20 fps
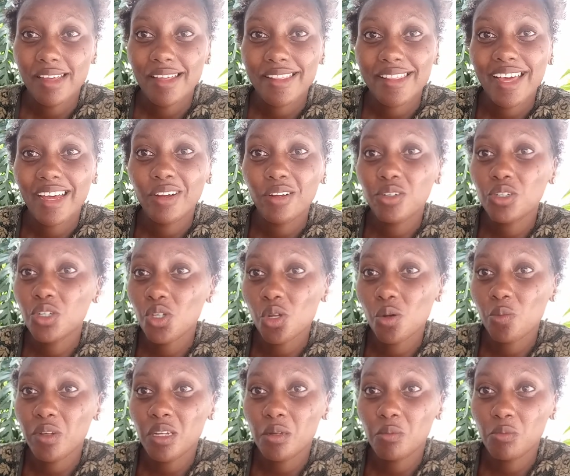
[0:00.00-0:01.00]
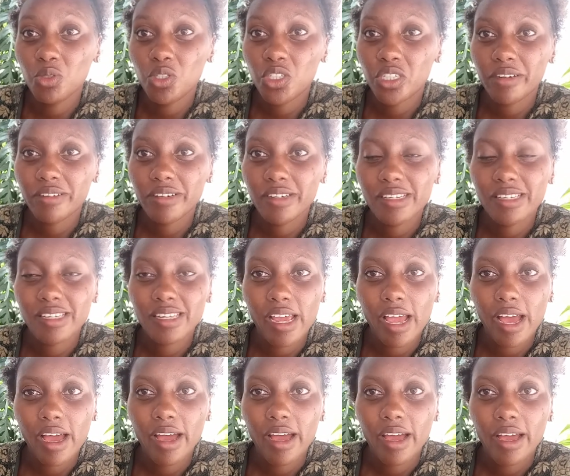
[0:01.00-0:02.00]
there are not so many butcheries
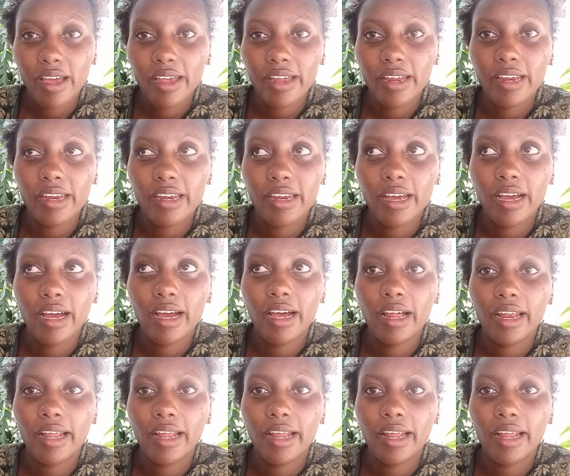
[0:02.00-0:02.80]
here in uh,